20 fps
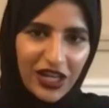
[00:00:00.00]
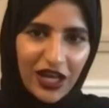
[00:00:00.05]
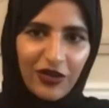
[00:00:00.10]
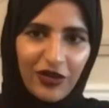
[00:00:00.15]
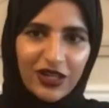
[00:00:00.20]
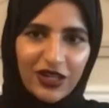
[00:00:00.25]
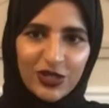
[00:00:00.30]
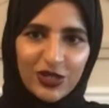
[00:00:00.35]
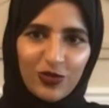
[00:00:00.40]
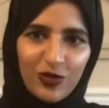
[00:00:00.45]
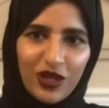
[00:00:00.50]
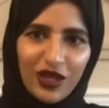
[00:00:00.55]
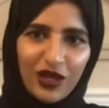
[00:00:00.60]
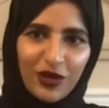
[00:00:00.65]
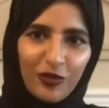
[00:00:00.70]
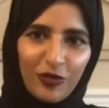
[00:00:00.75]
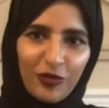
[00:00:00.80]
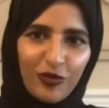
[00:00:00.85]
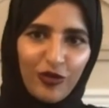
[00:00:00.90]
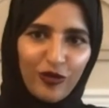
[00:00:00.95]
now as we
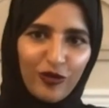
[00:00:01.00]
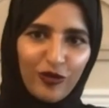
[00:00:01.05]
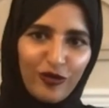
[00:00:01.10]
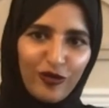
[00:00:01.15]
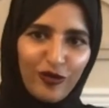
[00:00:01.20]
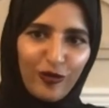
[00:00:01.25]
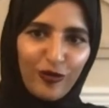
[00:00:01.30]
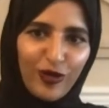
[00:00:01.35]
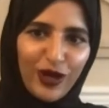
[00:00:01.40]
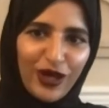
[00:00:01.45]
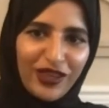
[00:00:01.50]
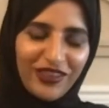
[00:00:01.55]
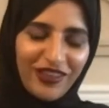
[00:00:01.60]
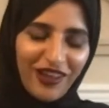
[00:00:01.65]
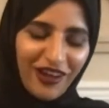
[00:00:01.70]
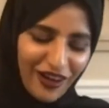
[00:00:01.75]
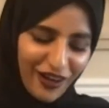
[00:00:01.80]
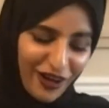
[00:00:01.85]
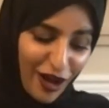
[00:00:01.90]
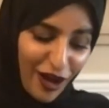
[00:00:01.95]
move with
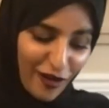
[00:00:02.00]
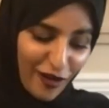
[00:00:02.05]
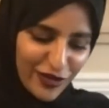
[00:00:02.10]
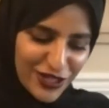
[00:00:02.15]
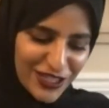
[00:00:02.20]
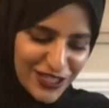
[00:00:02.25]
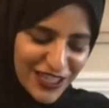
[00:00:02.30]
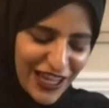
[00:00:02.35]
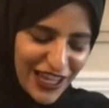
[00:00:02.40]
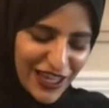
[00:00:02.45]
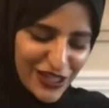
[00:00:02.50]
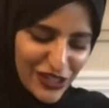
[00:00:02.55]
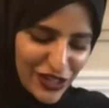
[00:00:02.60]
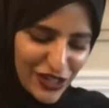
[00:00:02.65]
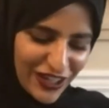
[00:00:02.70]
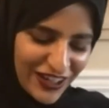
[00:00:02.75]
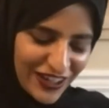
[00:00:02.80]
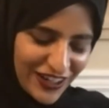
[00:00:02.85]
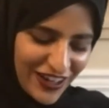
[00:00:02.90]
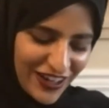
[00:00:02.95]
our
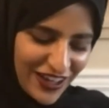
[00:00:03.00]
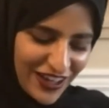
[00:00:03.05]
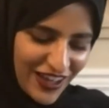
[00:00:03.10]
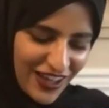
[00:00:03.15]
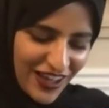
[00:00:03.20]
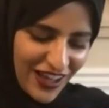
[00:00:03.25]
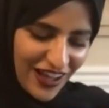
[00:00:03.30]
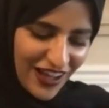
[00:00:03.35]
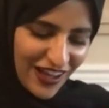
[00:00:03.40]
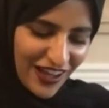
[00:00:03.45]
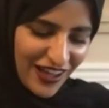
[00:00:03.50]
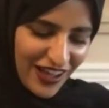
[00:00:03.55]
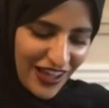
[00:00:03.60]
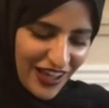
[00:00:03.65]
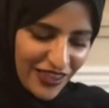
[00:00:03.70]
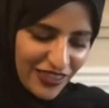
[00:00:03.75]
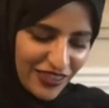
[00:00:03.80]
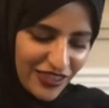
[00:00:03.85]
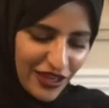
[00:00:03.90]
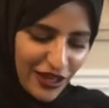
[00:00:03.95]
conversation
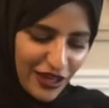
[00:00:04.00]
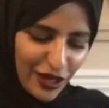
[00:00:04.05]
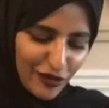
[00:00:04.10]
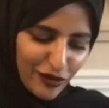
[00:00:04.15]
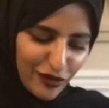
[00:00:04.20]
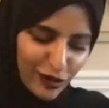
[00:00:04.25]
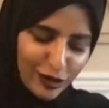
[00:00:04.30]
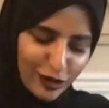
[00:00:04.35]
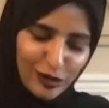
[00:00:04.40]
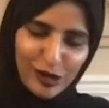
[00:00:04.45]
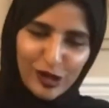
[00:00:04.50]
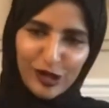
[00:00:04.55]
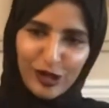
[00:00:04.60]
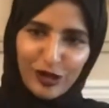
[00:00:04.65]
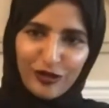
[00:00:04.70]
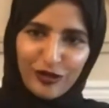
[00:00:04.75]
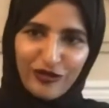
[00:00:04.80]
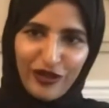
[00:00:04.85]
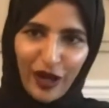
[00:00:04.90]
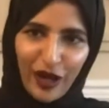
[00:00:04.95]
and the
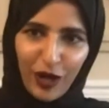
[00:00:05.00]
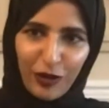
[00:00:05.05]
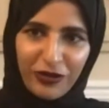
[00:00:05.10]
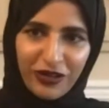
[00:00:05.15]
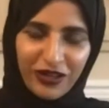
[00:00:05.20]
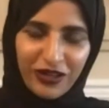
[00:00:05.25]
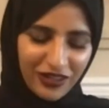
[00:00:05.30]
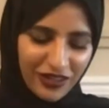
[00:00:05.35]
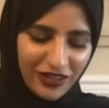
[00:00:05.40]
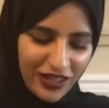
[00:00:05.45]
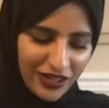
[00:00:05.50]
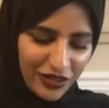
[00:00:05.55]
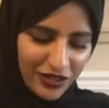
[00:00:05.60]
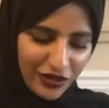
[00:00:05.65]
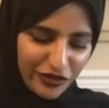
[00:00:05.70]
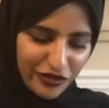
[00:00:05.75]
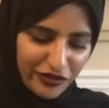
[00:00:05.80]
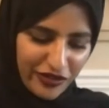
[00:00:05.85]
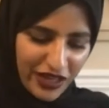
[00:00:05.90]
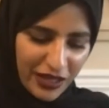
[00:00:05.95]
evolution of Arabic
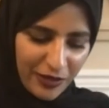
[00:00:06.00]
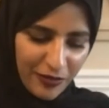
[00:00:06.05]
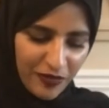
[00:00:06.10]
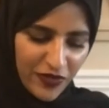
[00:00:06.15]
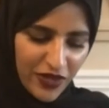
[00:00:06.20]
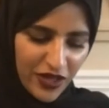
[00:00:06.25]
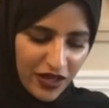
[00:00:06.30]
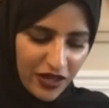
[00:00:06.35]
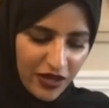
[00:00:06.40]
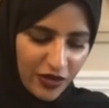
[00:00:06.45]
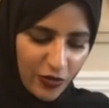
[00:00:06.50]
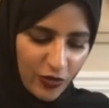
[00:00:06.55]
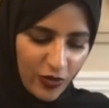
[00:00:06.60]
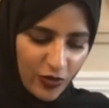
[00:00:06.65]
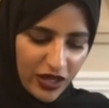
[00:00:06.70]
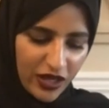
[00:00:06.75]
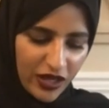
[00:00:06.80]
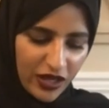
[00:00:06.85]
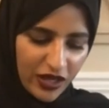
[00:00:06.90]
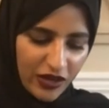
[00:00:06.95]
calligraphy.
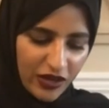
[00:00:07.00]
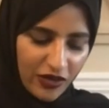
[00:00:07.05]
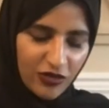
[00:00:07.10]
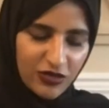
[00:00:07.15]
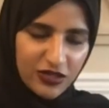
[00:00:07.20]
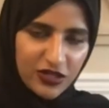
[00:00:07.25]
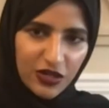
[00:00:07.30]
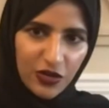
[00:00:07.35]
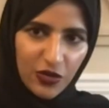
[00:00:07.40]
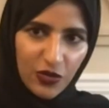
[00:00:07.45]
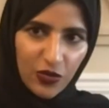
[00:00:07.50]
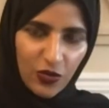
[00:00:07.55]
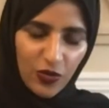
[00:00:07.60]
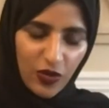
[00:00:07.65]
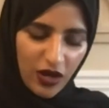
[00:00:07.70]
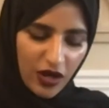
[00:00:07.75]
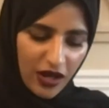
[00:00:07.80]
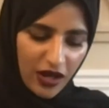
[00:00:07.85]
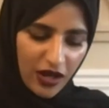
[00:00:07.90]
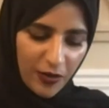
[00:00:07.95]
We also
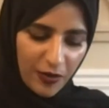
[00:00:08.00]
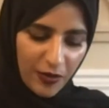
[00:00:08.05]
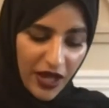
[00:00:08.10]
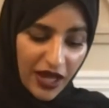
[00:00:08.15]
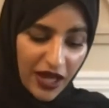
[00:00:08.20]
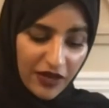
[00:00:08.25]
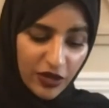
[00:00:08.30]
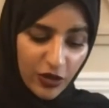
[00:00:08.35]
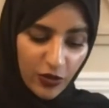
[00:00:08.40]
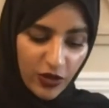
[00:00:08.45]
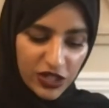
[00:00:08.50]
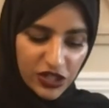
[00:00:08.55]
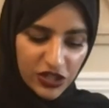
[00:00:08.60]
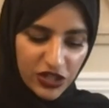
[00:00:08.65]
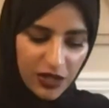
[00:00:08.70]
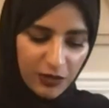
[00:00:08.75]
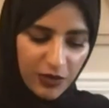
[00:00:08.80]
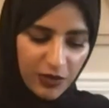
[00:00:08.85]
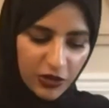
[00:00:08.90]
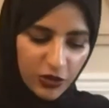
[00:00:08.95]
have a question
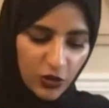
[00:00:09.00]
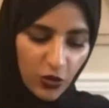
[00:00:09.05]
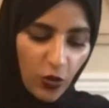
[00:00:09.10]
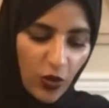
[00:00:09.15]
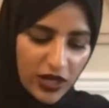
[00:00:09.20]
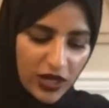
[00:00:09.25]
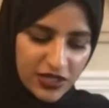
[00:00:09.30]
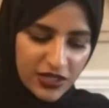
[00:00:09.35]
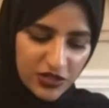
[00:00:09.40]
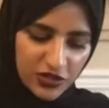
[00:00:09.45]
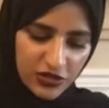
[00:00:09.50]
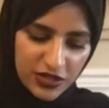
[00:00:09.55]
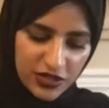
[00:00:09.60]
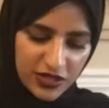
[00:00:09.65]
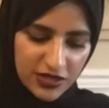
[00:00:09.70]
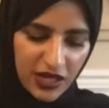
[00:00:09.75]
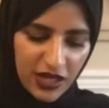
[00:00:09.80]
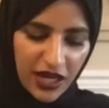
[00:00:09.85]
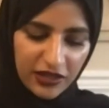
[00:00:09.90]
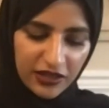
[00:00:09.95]
about Western
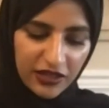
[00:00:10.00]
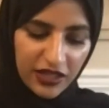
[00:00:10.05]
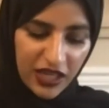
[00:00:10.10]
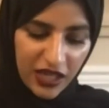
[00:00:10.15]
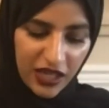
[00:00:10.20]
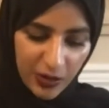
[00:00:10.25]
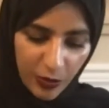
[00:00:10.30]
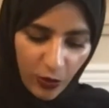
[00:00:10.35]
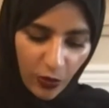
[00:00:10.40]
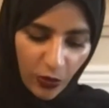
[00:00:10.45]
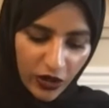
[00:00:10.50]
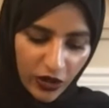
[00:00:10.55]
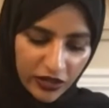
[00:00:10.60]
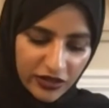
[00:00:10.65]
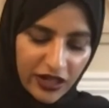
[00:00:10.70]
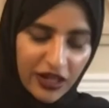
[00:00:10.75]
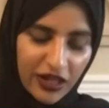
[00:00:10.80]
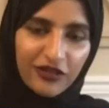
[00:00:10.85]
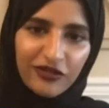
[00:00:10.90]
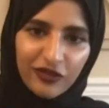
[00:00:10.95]
style
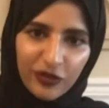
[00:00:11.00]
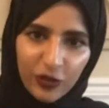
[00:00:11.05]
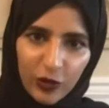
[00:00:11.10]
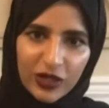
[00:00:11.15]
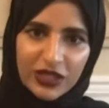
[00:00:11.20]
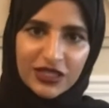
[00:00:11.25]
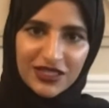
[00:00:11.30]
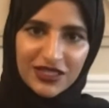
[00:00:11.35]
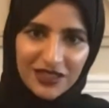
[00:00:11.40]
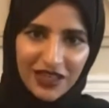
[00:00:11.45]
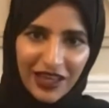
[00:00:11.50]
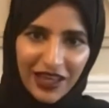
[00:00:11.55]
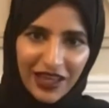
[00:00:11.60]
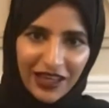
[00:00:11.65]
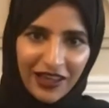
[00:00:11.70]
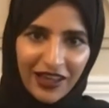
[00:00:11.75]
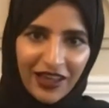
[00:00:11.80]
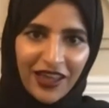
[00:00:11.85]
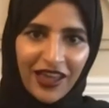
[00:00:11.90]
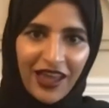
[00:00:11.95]
keyboard
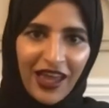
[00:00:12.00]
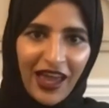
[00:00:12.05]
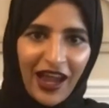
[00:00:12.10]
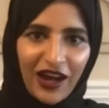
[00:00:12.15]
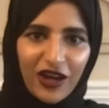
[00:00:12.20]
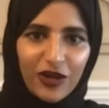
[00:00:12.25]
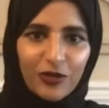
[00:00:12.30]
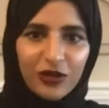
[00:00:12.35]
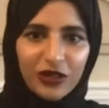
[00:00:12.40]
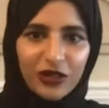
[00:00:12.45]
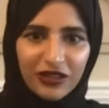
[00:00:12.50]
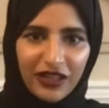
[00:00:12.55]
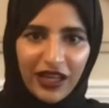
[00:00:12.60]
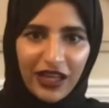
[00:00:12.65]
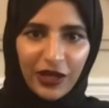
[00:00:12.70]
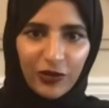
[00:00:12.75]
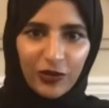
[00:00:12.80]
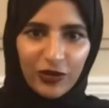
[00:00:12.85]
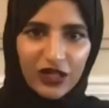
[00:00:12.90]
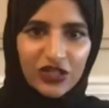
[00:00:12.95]
influencing Arabic
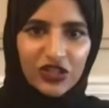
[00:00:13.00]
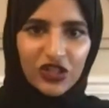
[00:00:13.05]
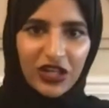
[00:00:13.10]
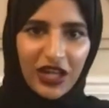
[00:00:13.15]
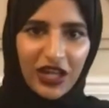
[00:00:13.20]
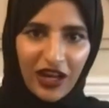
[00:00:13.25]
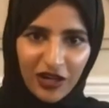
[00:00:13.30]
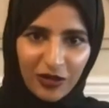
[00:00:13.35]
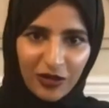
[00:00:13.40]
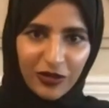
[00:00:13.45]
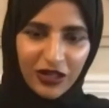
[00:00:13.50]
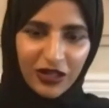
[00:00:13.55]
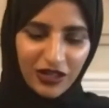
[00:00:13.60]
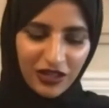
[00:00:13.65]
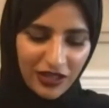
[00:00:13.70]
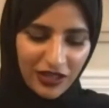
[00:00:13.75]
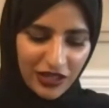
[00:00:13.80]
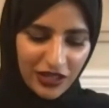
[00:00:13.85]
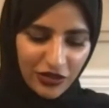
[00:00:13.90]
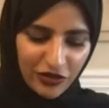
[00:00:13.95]
language and Arabic
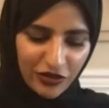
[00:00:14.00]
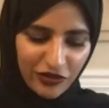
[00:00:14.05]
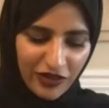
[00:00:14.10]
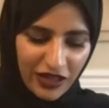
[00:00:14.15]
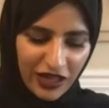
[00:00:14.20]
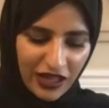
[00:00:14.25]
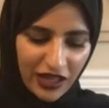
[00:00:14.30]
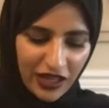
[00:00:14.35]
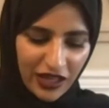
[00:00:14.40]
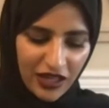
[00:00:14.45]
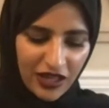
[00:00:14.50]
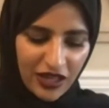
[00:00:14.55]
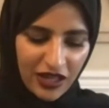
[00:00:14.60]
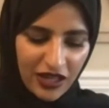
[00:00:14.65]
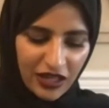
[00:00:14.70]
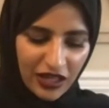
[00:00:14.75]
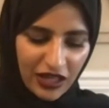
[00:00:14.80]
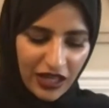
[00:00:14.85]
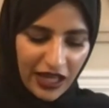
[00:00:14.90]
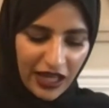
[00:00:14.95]
calligraphy.
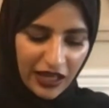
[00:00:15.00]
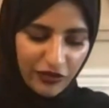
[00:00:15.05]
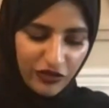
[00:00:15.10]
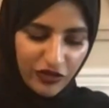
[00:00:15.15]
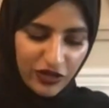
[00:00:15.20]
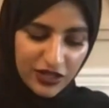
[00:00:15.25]
Like, for